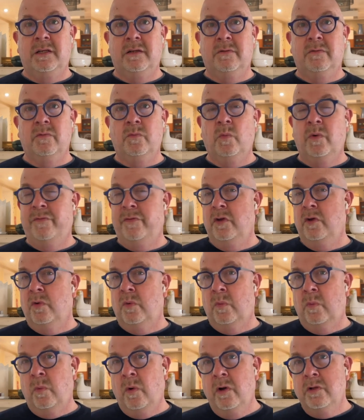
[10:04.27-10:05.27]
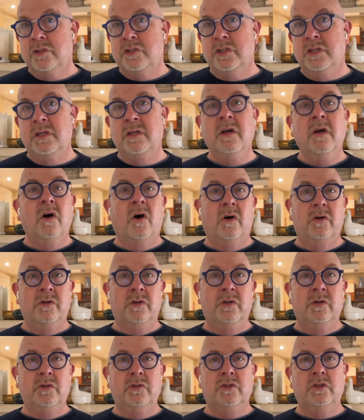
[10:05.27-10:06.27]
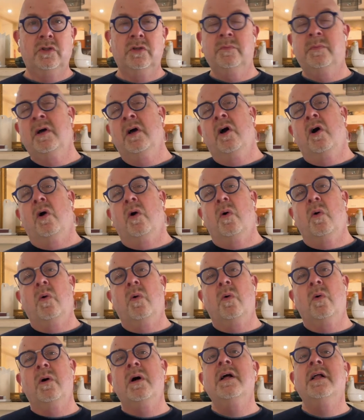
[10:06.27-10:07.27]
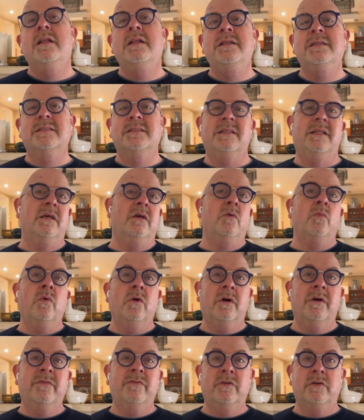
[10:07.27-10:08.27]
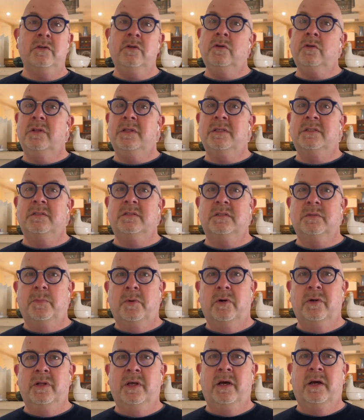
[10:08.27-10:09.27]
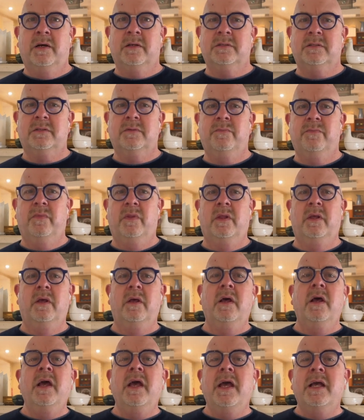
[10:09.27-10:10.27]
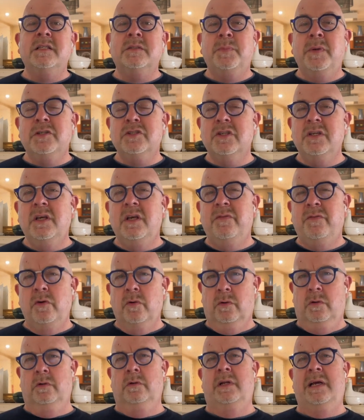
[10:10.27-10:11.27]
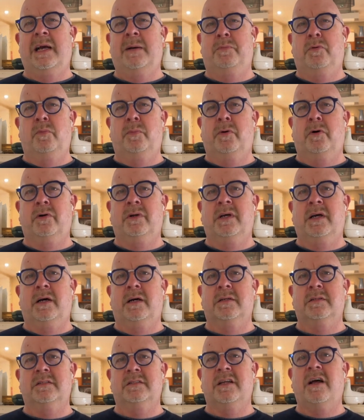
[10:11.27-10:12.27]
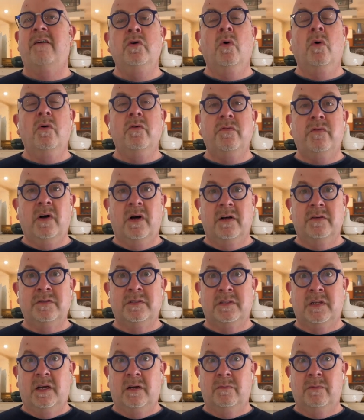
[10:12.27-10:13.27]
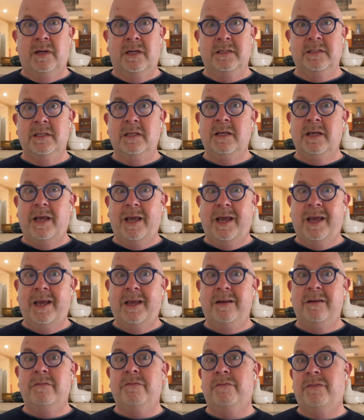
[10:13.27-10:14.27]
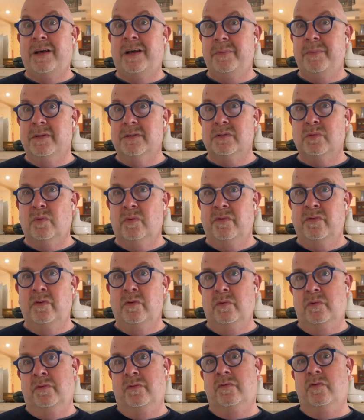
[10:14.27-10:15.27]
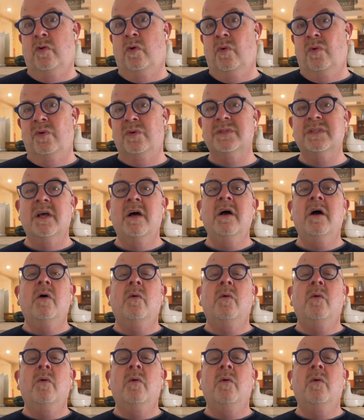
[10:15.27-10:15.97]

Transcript: in, whether you're watching on YouTube or listening wherever you listen to podcasts especially if you're on Apple Podcast. Your five star rating and fabulous review, of course,